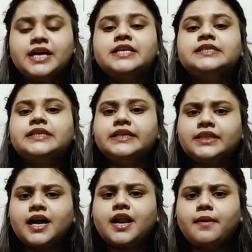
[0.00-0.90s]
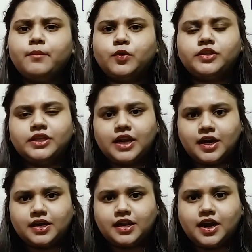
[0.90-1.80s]
Sitaram
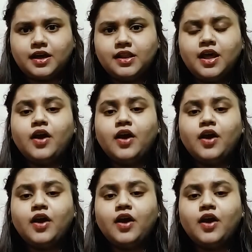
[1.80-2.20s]
Motilal Kalal